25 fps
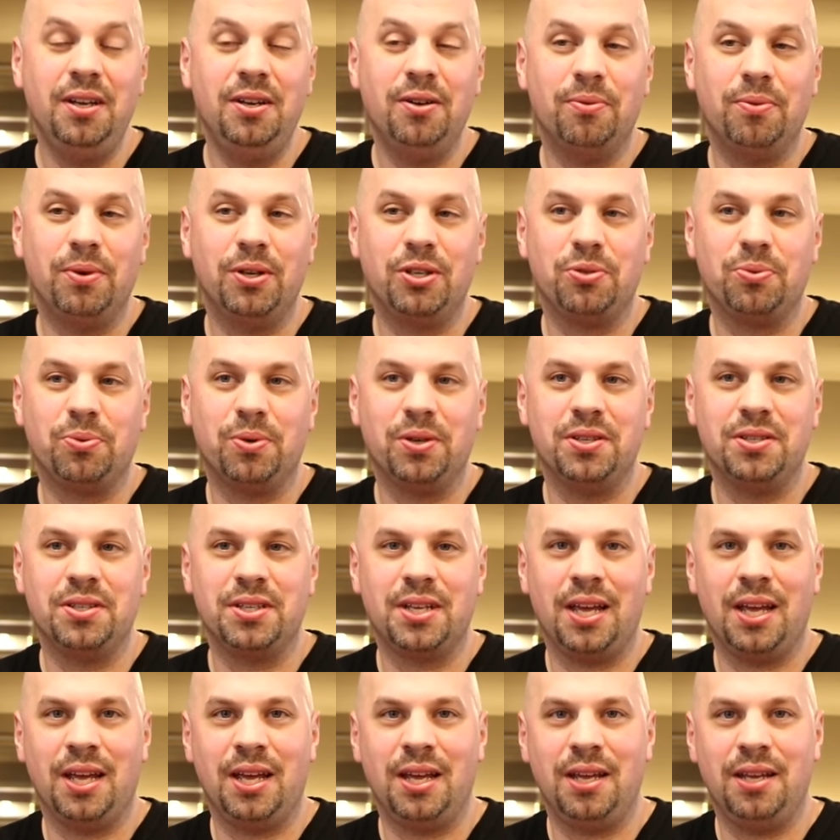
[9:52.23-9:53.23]
which was
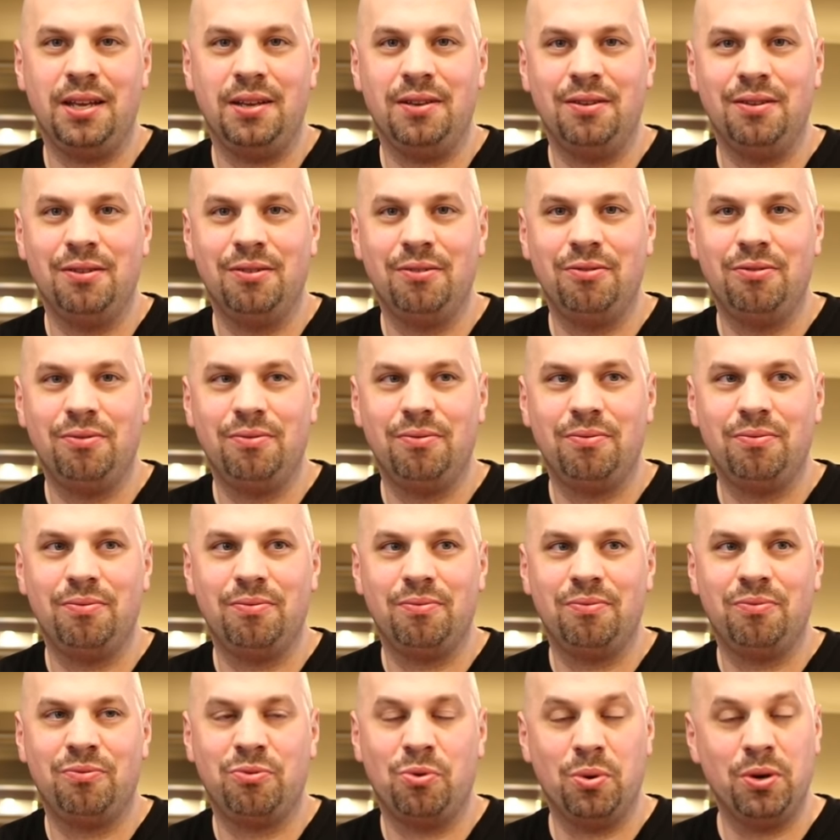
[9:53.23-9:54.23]
a
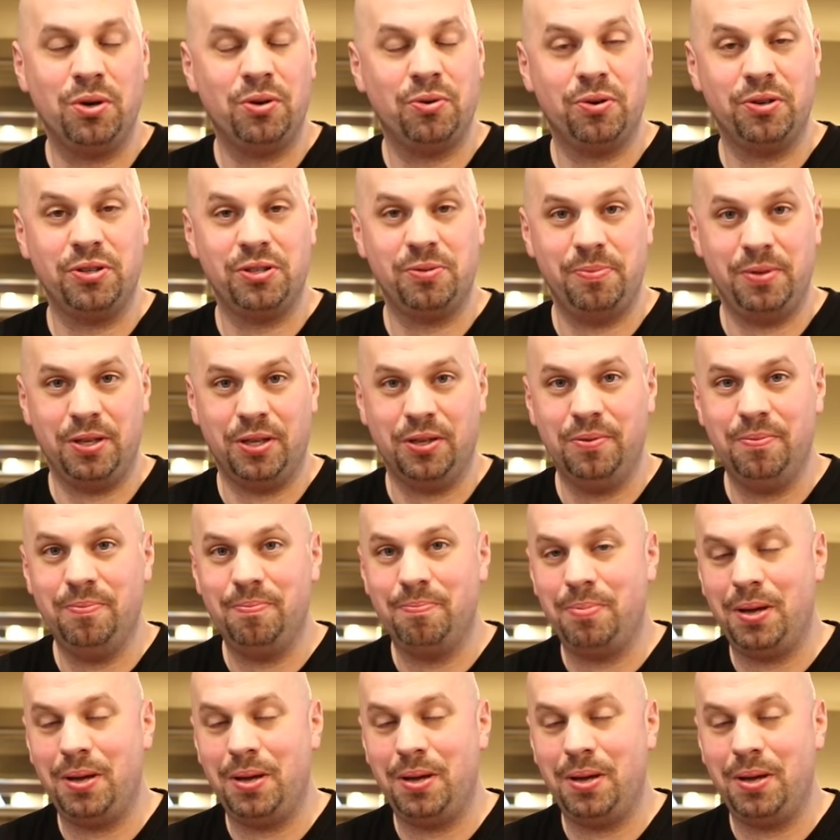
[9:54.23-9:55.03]
four-course meal